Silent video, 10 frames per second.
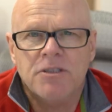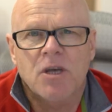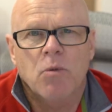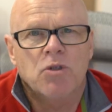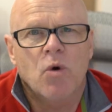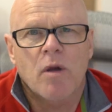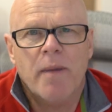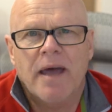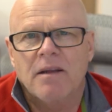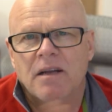So we'll talk
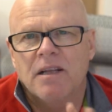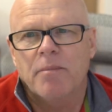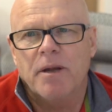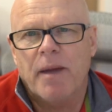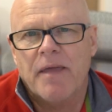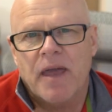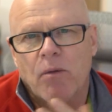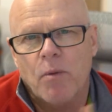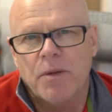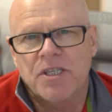about a little bit about
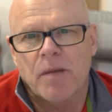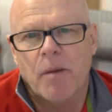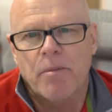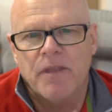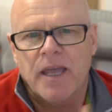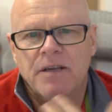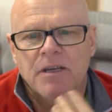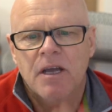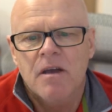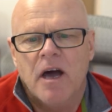that when we sum up at the end.
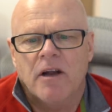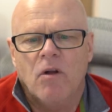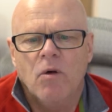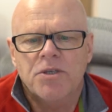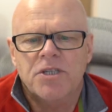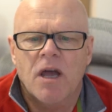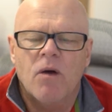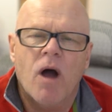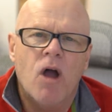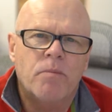And I'll
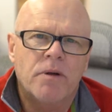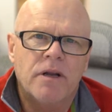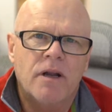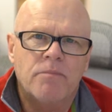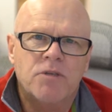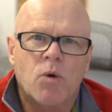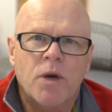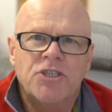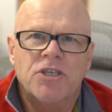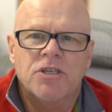also open it up to
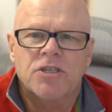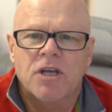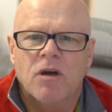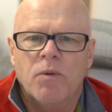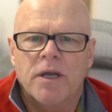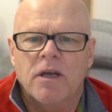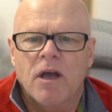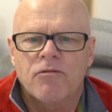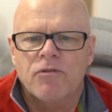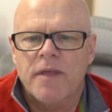questions so we can
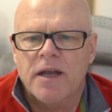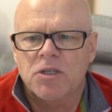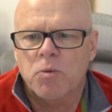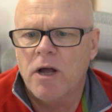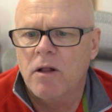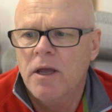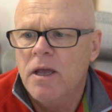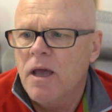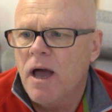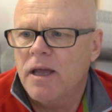go through that as well.
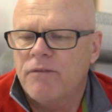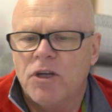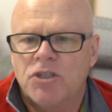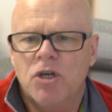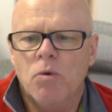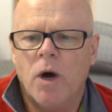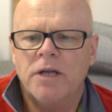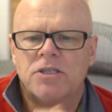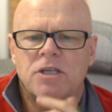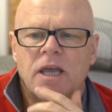If you do
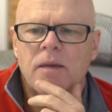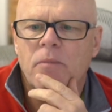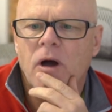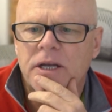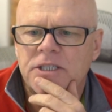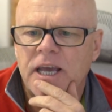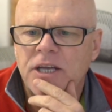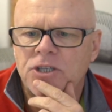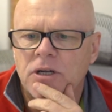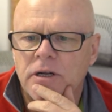want to get my
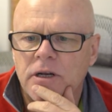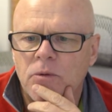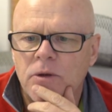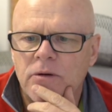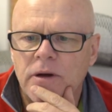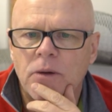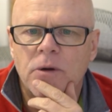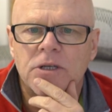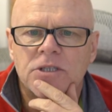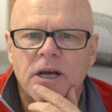attention, I don't know whether
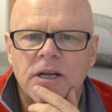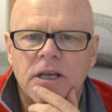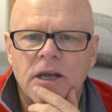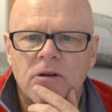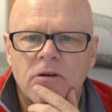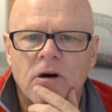anyone has done it yet or